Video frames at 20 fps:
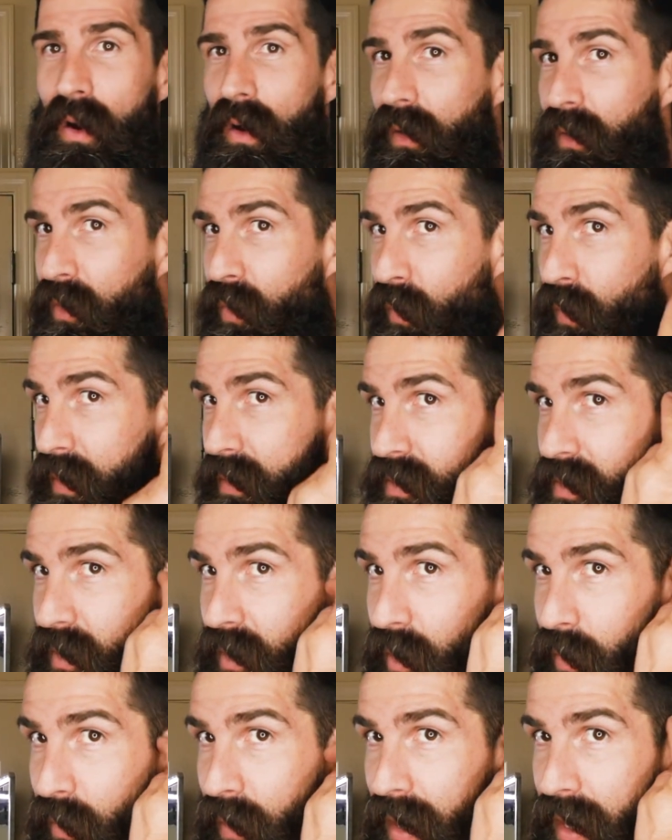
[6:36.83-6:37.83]
are going to
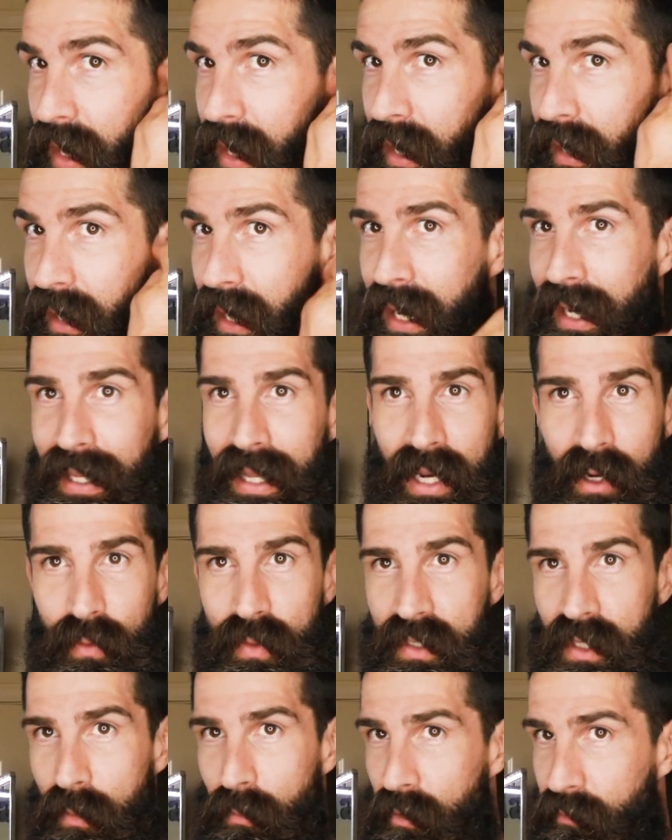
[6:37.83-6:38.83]
go ahead and, like I
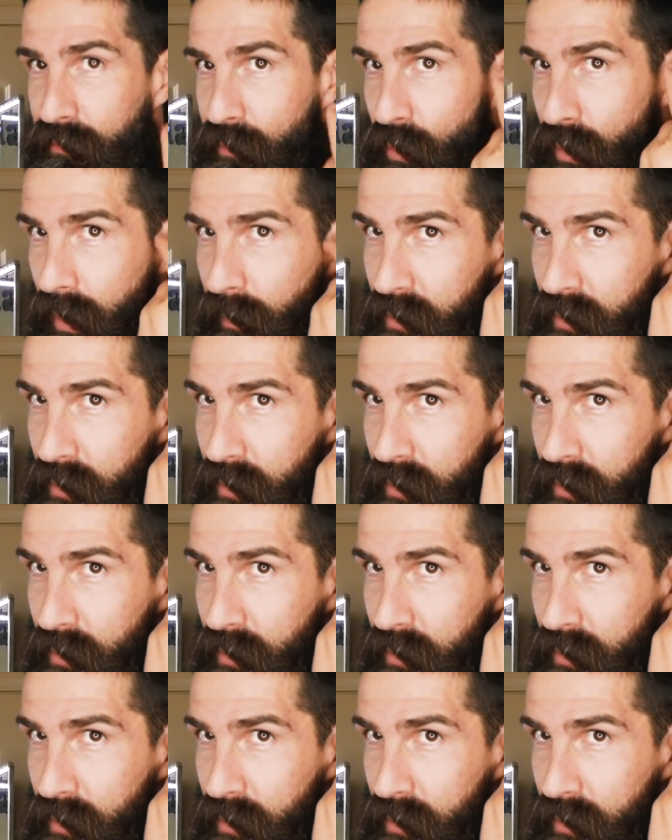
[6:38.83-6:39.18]
was saying before,